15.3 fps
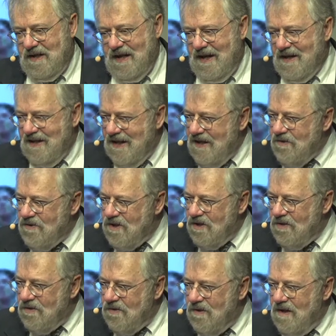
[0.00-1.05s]
can't hear
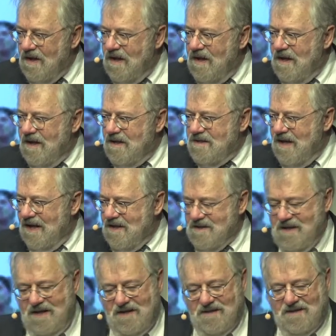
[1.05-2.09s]
you." He
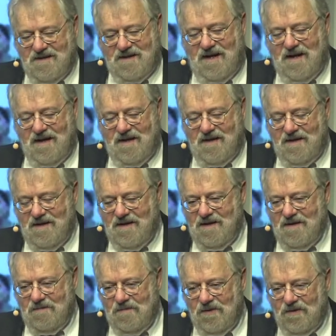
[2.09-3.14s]
takes his uh,
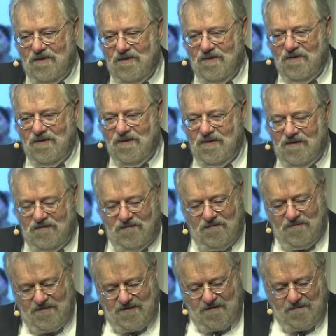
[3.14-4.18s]
bullhorn
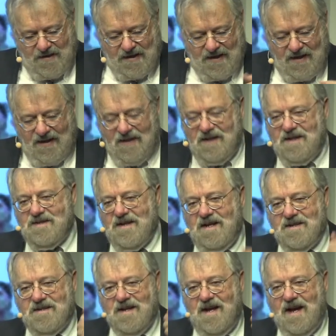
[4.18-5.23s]
from somebody and he
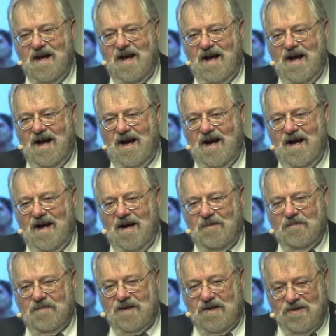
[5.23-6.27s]
says,
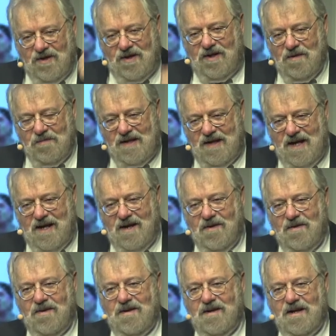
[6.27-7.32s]
um, "Can you hear me
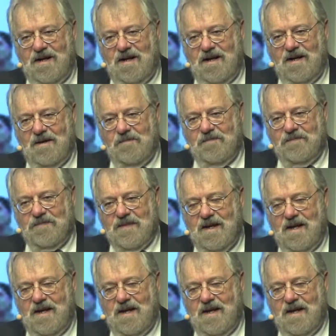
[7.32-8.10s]
now? Um,